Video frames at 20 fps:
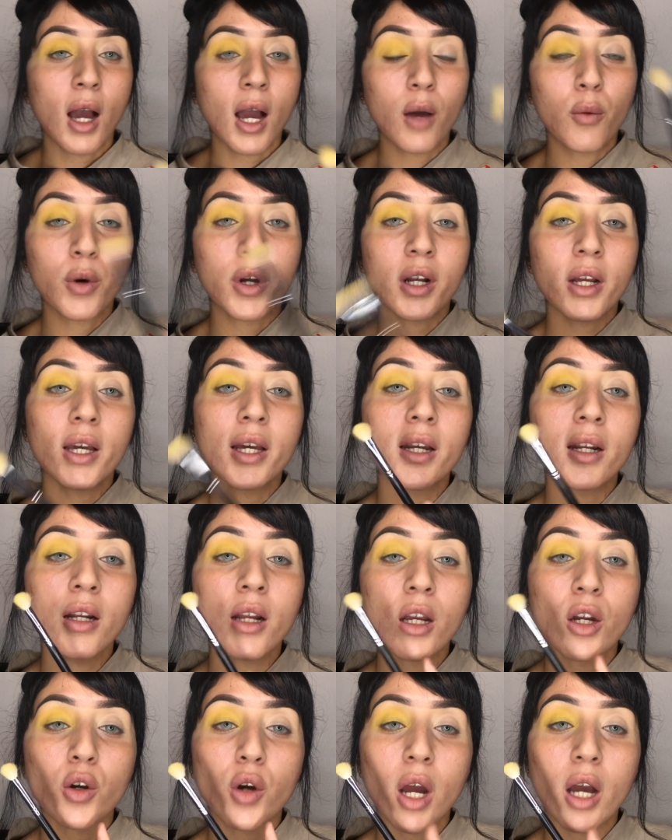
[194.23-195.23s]
I went ahead
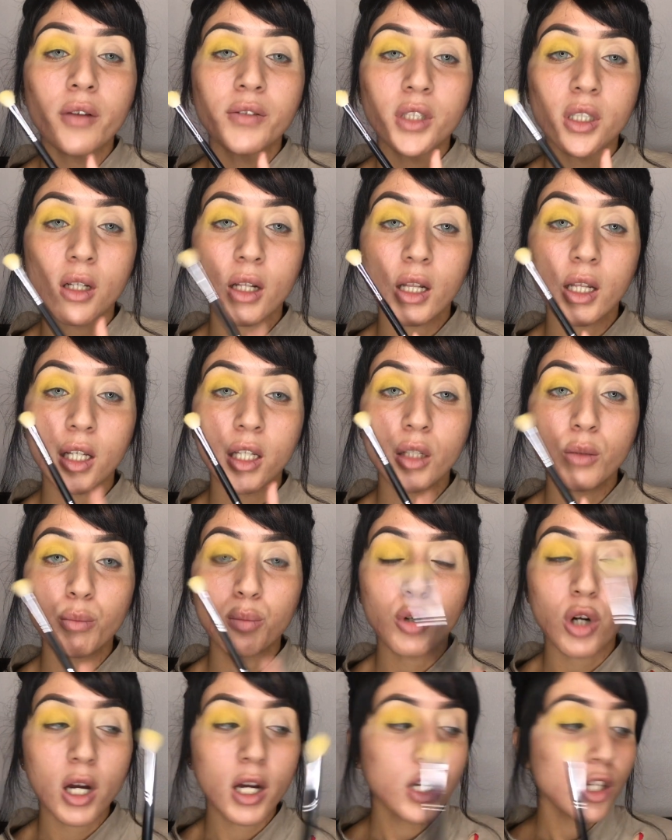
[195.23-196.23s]
and I grabbed a clean
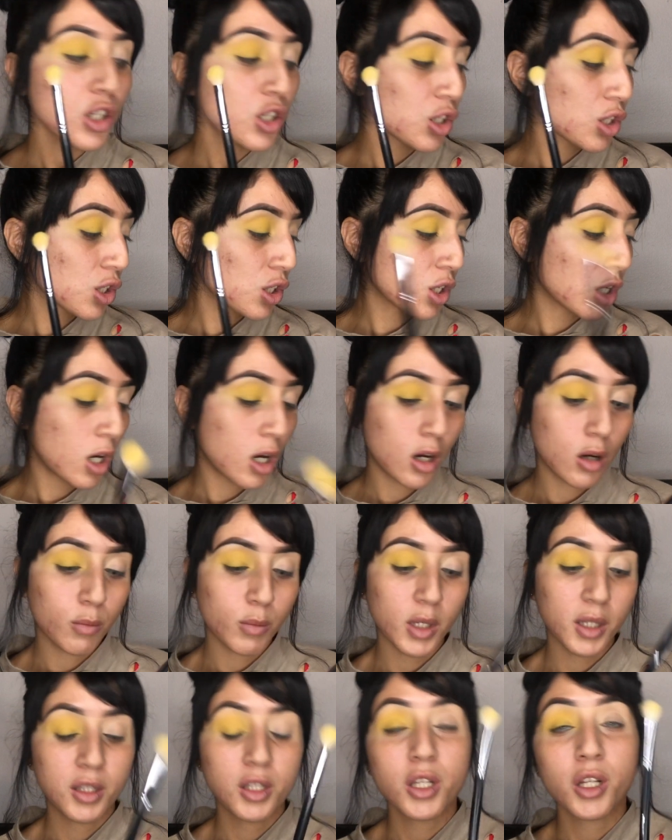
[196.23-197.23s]
brush.
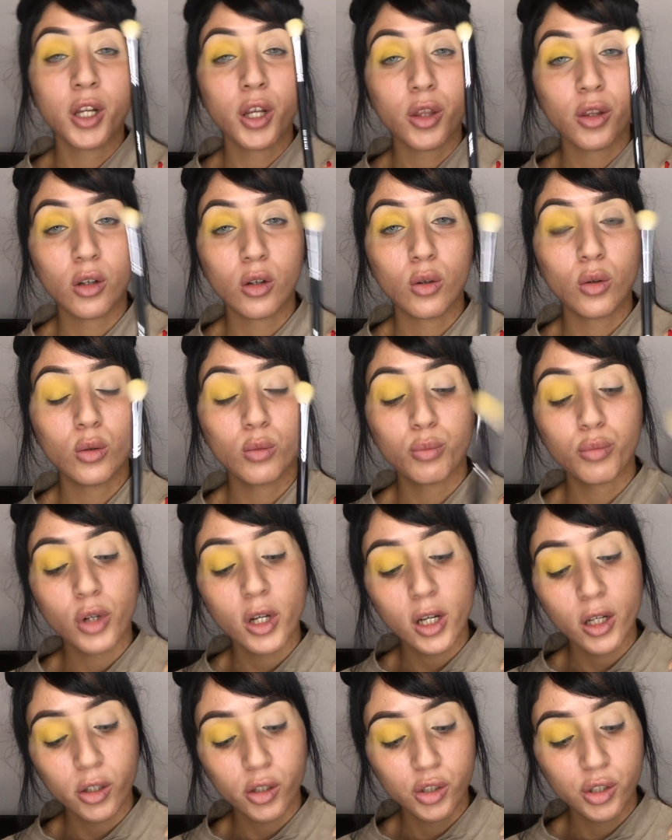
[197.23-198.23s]
It's another gold
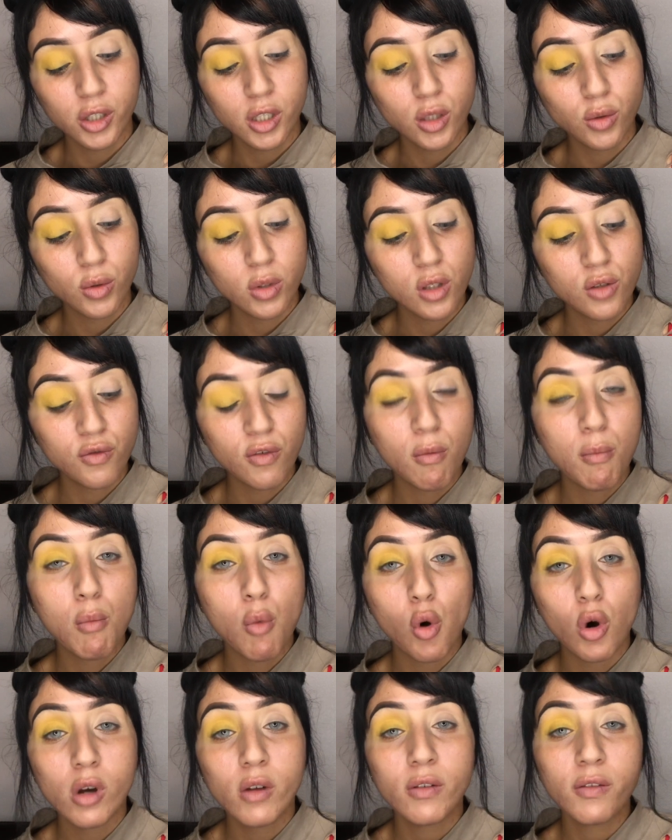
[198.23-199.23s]
brush. This one's from
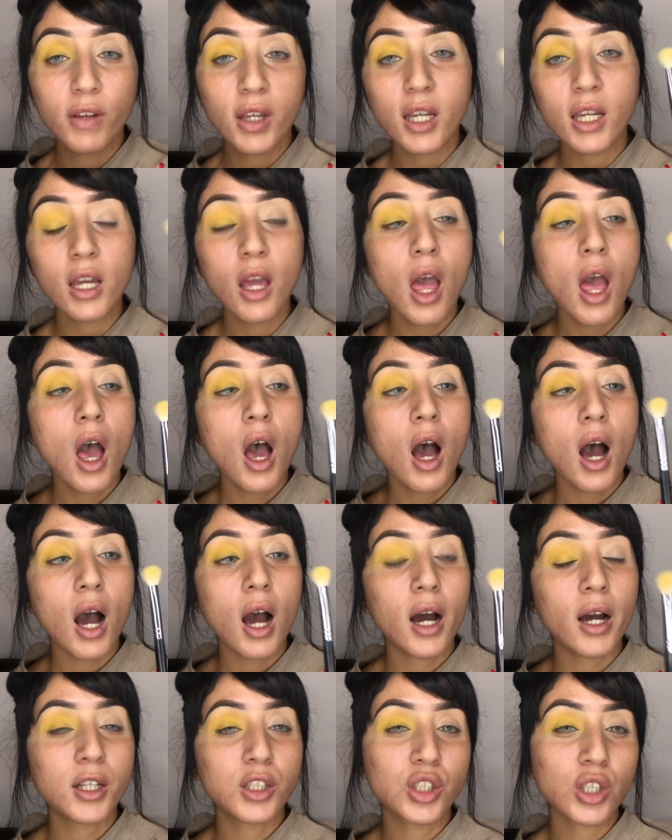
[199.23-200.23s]
Morphe.
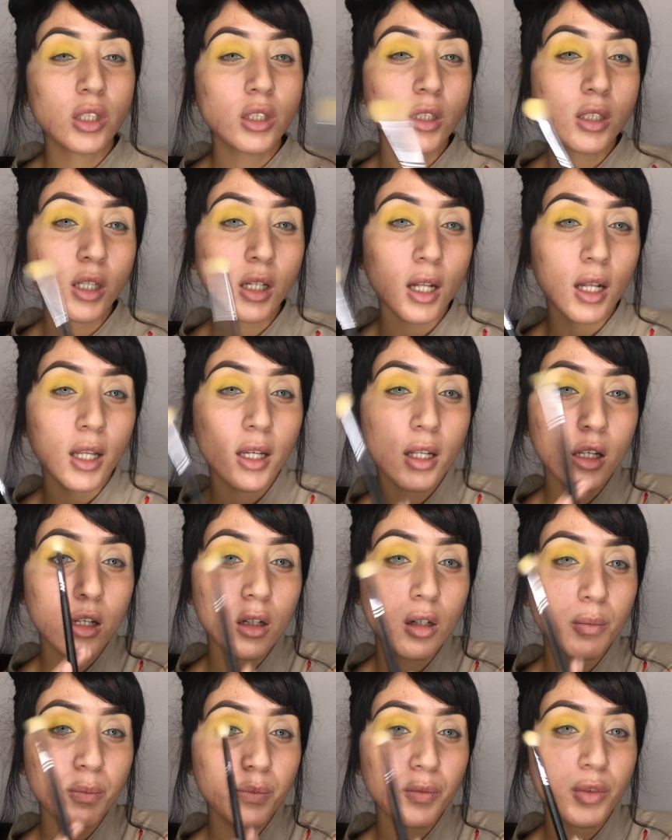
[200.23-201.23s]
Just to clean
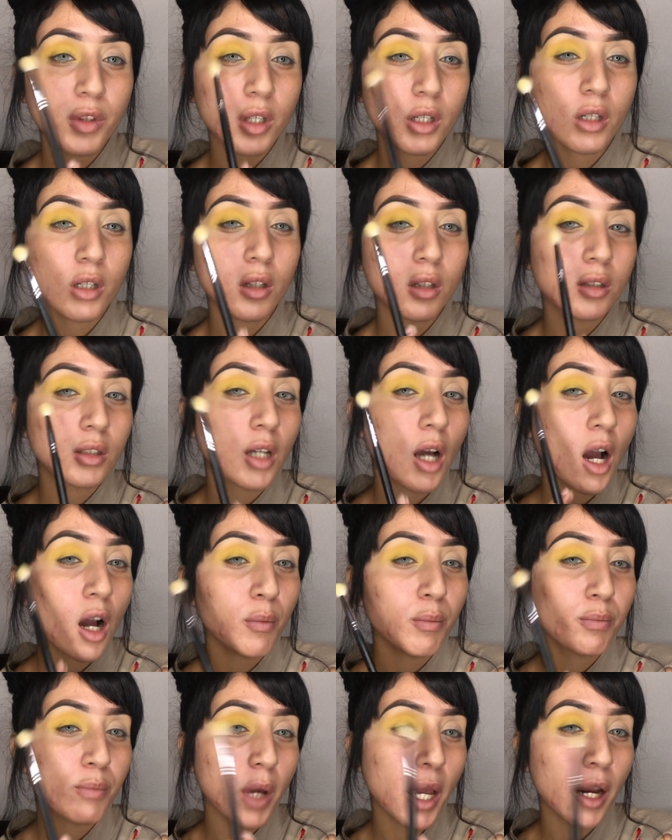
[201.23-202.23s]
up the
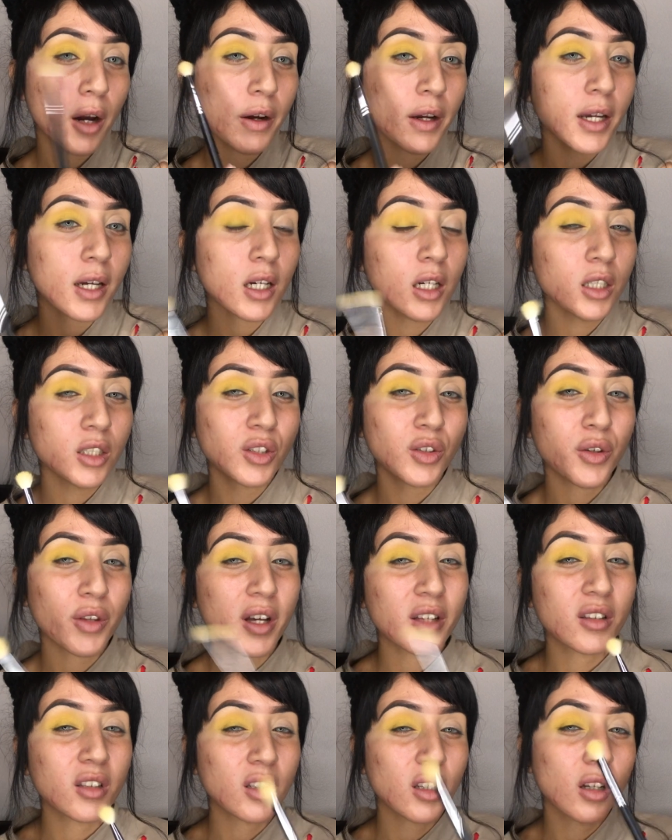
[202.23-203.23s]
top area so
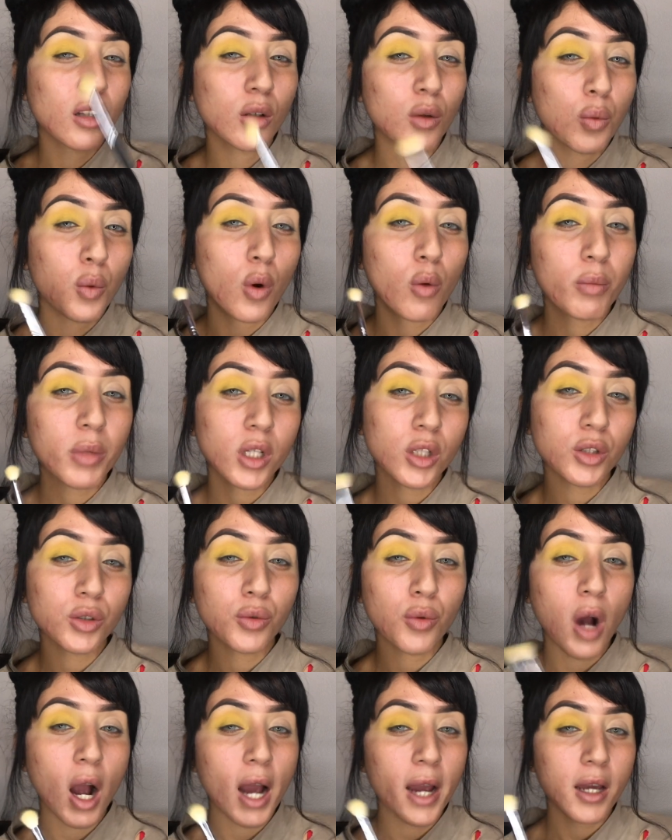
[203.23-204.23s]
that the yellow won't be
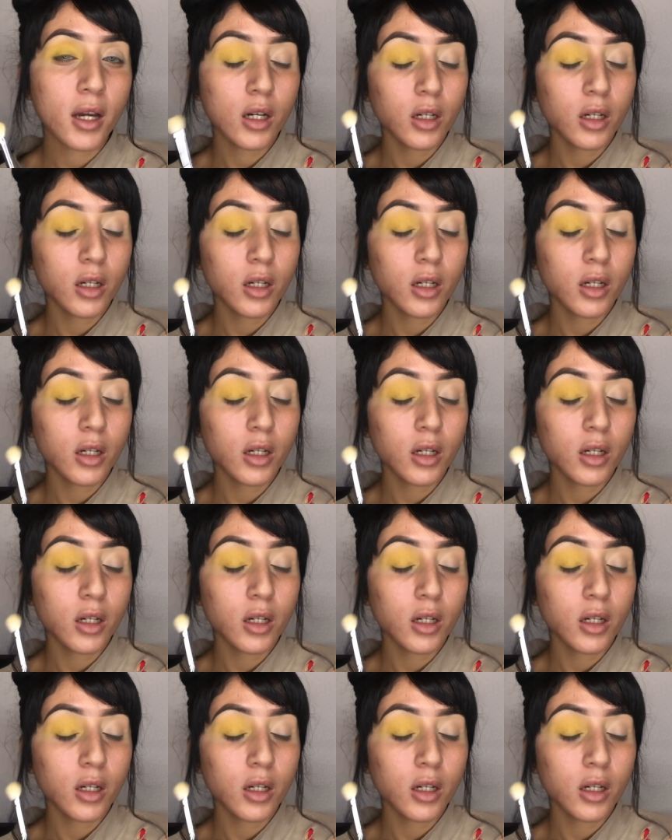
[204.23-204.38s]
too high